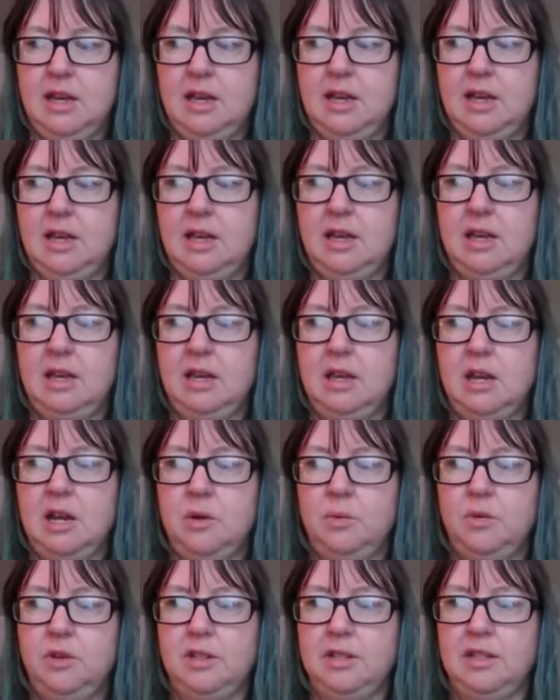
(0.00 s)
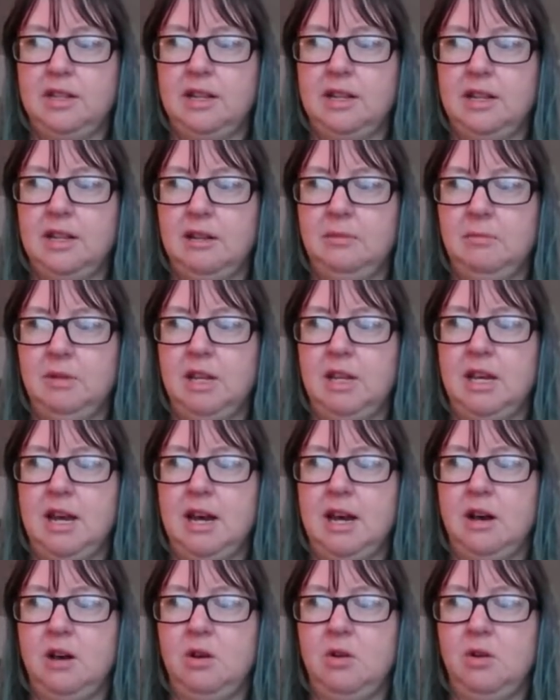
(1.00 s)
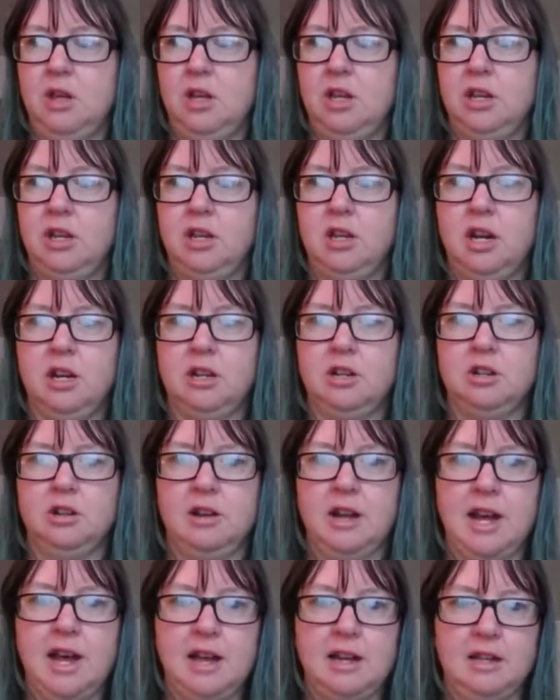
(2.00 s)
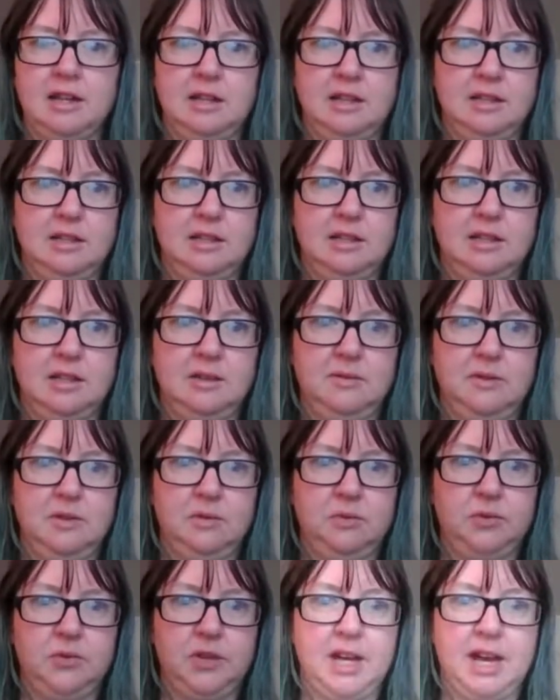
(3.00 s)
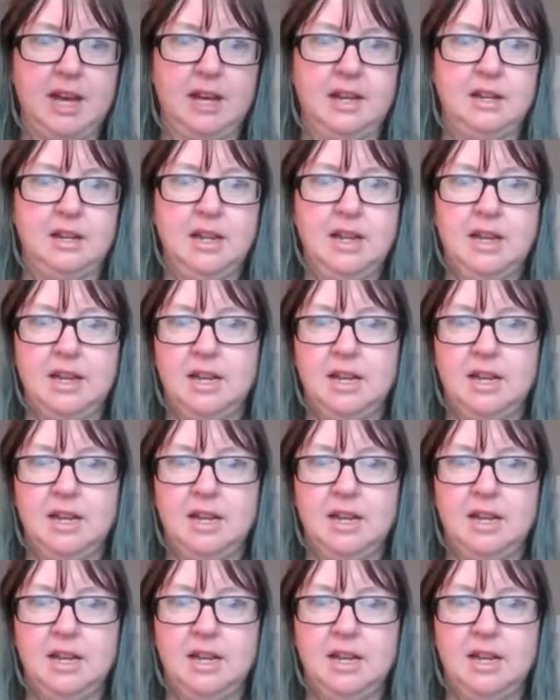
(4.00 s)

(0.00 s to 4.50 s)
He was telling me how Dr. Atkins is even fat.